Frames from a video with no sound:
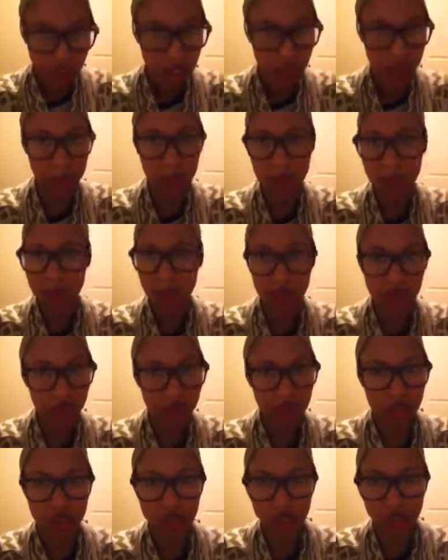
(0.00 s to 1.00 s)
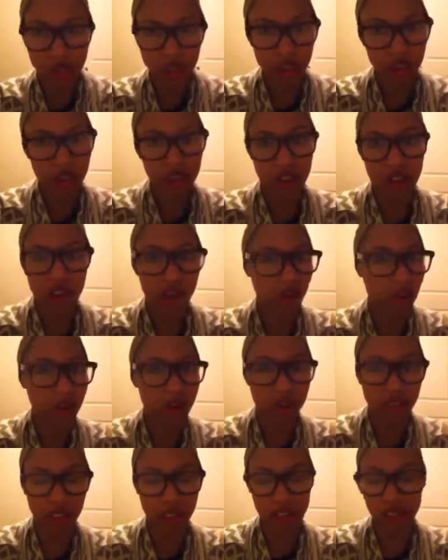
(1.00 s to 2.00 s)
your people's is correct,
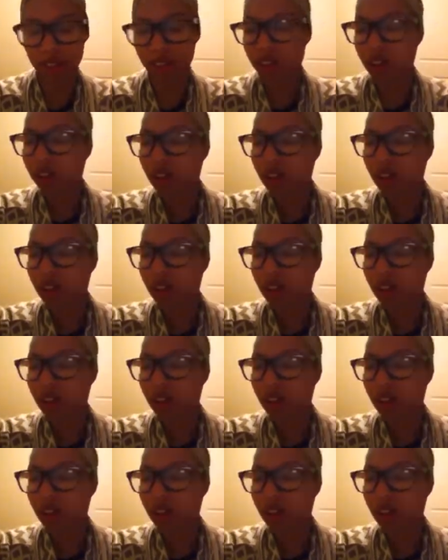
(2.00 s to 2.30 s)
everything.